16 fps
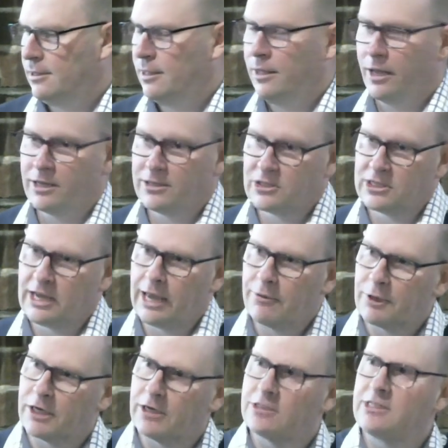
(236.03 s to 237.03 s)
And today we're
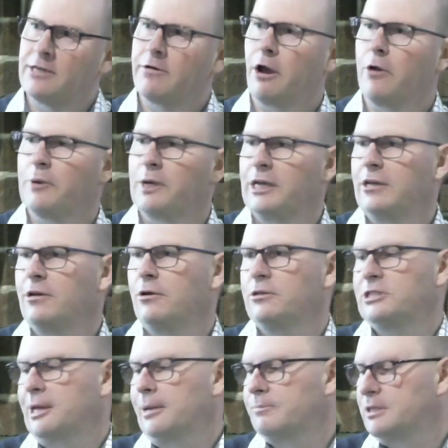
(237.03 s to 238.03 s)
going to zero in on
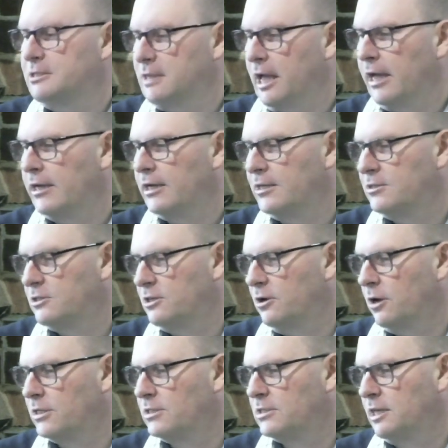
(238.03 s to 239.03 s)
chapters 18 to
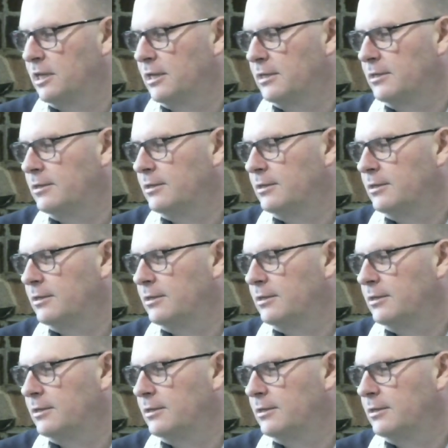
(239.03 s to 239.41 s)
19.